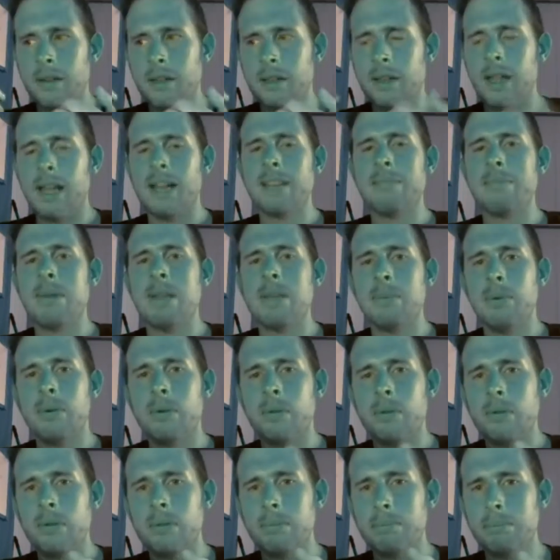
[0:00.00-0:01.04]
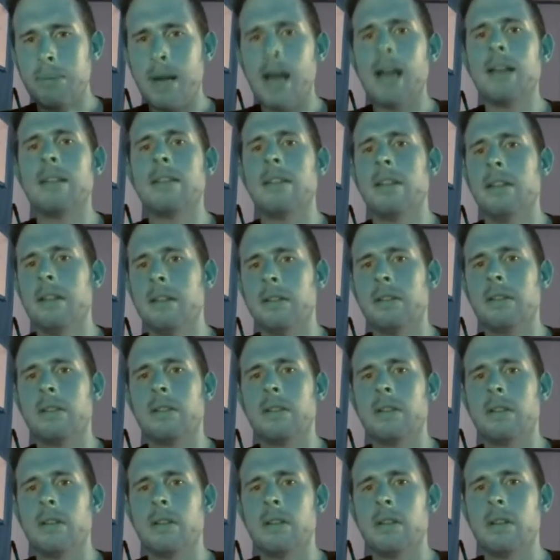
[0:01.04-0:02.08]
A lot of people buy
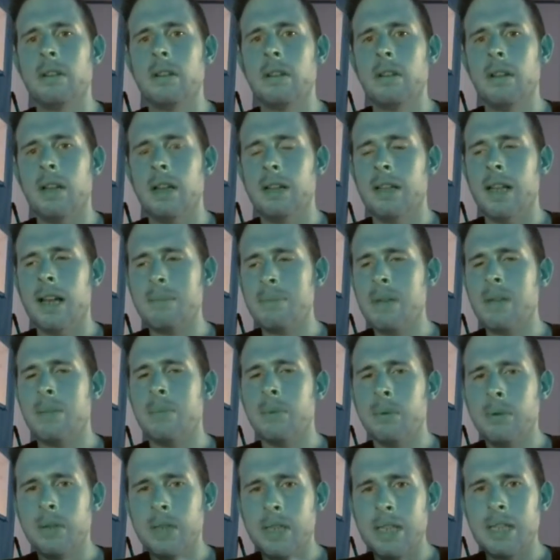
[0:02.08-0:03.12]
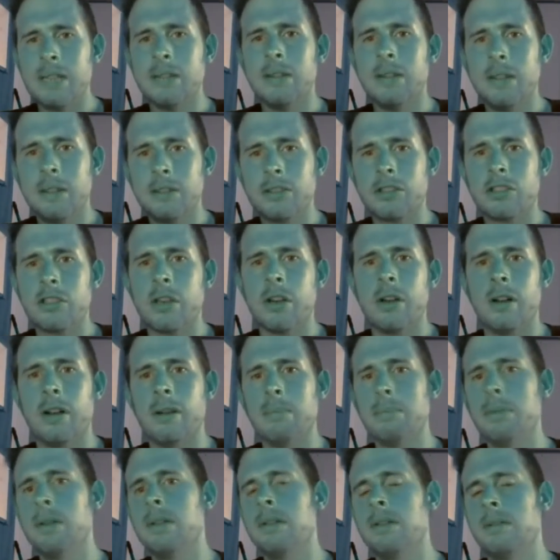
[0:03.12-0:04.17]
this. A lot of people eat this shit
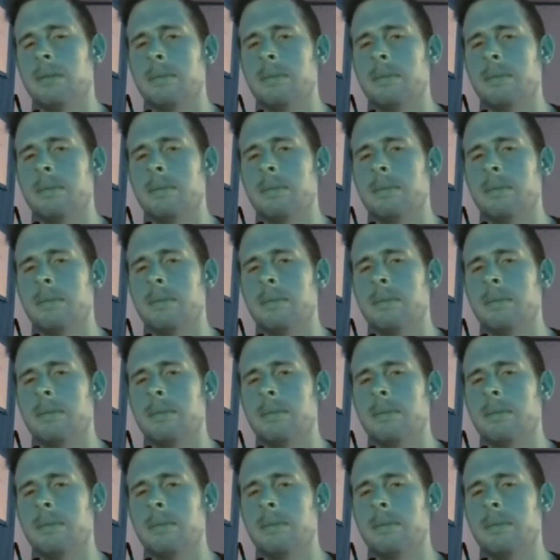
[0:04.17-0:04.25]
up.